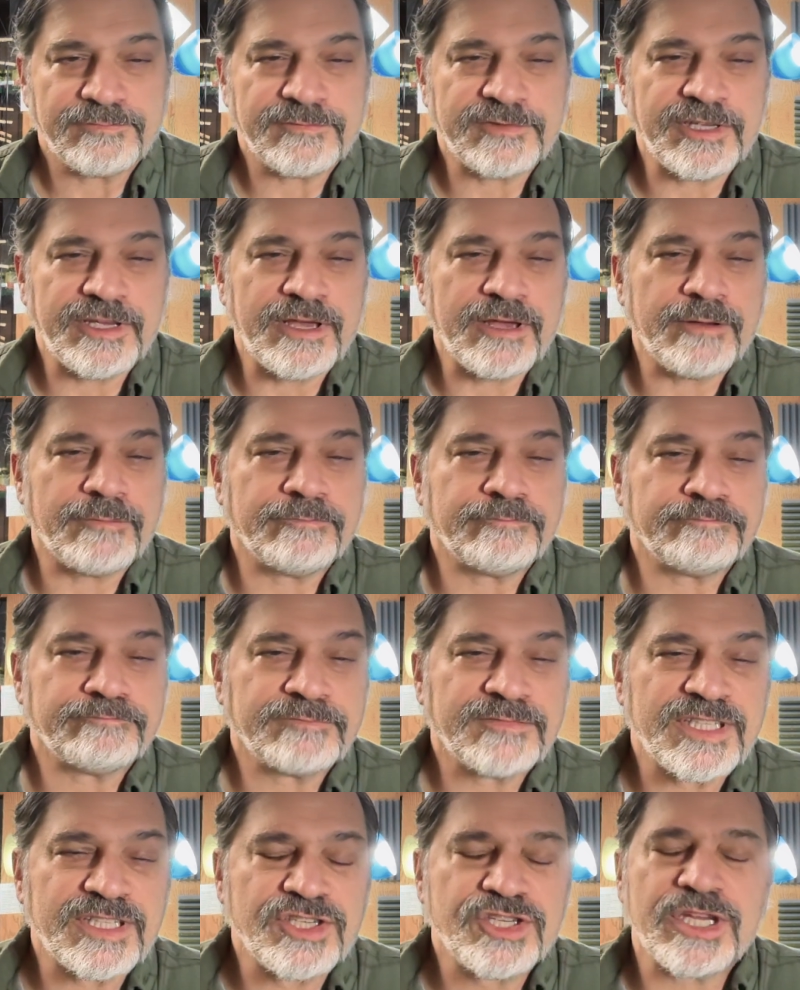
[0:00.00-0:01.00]
Yeah,
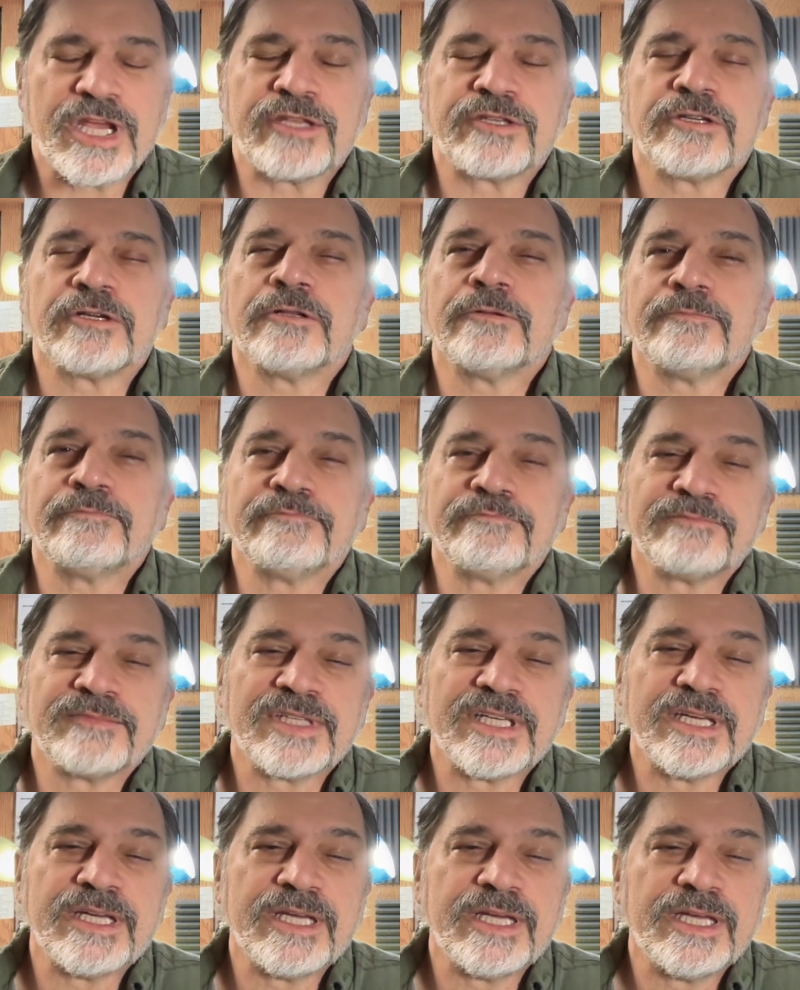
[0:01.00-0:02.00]
it's gentle,
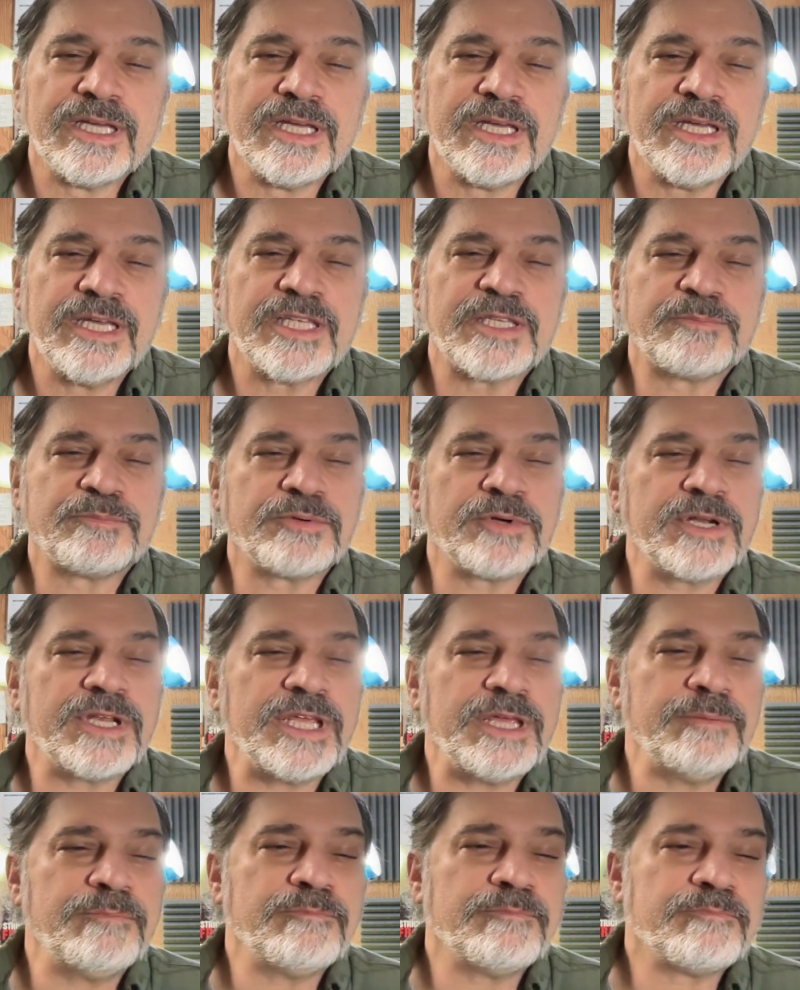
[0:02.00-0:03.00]
it's
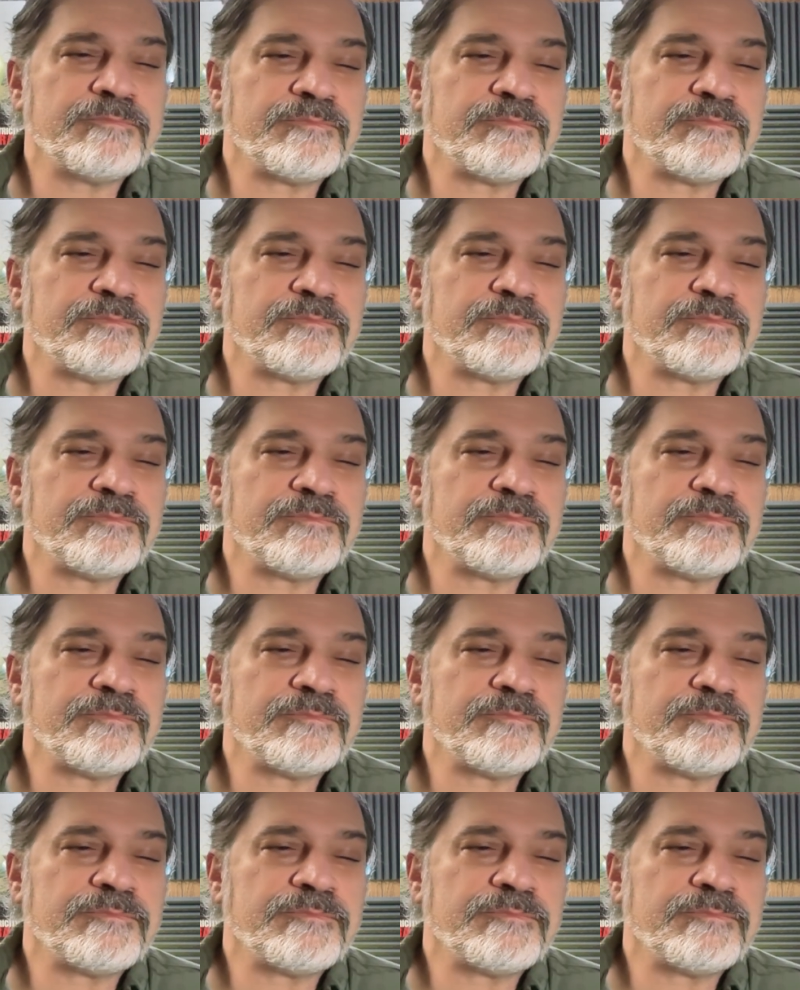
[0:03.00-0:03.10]
pretty,